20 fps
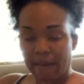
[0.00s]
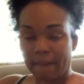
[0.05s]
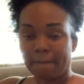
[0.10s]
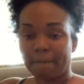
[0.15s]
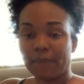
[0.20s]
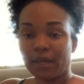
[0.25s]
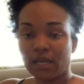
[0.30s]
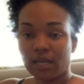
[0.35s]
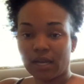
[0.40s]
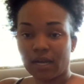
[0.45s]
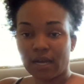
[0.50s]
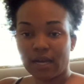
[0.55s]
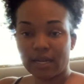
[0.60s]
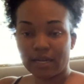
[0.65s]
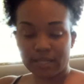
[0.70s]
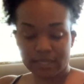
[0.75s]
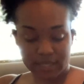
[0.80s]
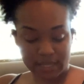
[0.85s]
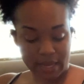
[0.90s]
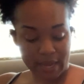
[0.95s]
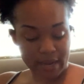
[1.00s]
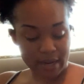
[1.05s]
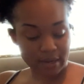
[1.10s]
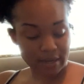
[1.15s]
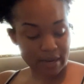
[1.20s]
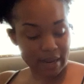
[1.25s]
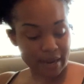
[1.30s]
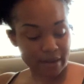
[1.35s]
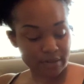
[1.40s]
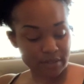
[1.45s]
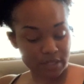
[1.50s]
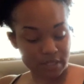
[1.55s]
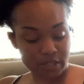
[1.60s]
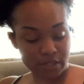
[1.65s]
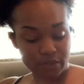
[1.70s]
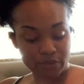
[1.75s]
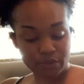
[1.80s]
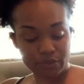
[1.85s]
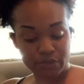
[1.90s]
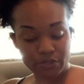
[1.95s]
because it allows
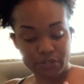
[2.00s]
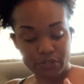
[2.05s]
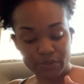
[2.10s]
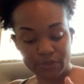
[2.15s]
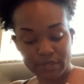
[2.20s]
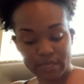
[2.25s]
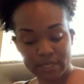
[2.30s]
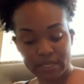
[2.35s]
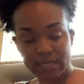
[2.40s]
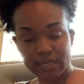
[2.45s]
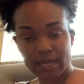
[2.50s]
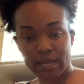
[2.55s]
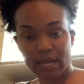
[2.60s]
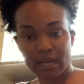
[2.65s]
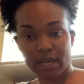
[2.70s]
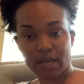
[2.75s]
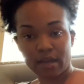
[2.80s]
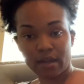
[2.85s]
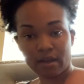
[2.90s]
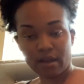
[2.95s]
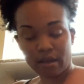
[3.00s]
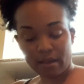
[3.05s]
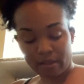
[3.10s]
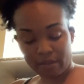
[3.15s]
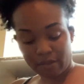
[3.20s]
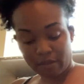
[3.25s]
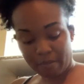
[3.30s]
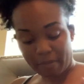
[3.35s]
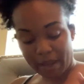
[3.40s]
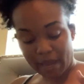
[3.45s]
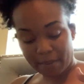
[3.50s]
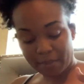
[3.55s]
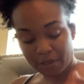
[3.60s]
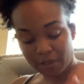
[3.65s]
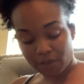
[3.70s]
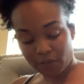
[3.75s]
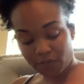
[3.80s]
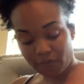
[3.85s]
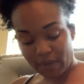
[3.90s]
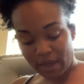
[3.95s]
you to see the
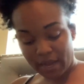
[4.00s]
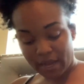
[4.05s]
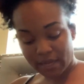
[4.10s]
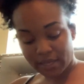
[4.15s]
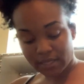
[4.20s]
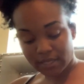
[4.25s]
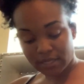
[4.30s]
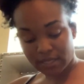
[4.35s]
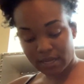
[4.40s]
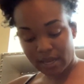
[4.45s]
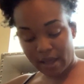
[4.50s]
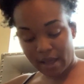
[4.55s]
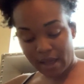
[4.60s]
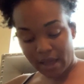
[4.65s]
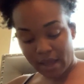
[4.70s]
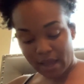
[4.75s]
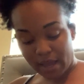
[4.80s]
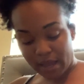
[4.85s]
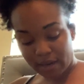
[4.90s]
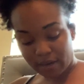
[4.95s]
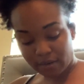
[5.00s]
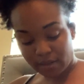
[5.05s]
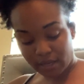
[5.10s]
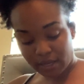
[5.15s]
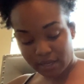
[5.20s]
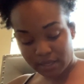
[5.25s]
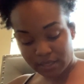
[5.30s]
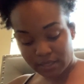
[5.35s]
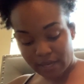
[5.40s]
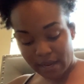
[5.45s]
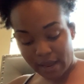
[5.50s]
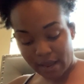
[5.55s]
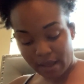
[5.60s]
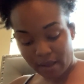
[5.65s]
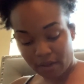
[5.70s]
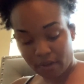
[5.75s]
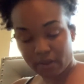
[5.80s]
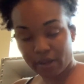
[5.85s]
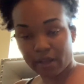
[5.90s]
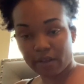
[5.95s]
baby's face and can
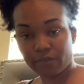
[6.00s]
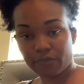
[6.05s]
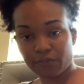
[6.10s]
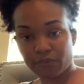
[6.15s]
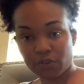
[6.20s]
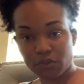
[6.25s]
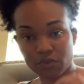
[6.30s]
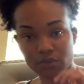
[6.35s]
tell if you